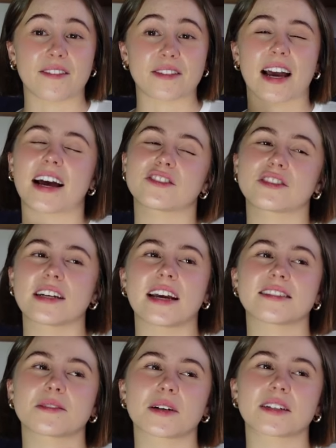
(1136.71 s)
Actually, is it
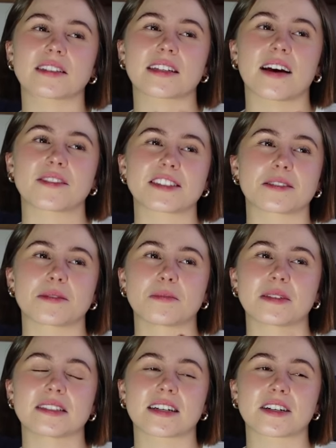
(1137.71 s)
worse than having someone be
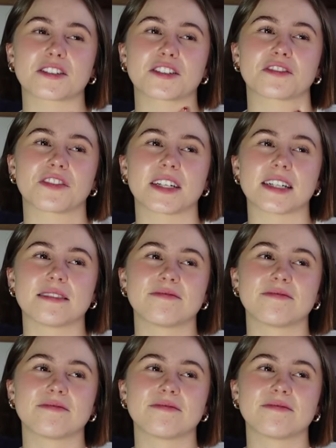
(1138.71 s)
sick on your feet?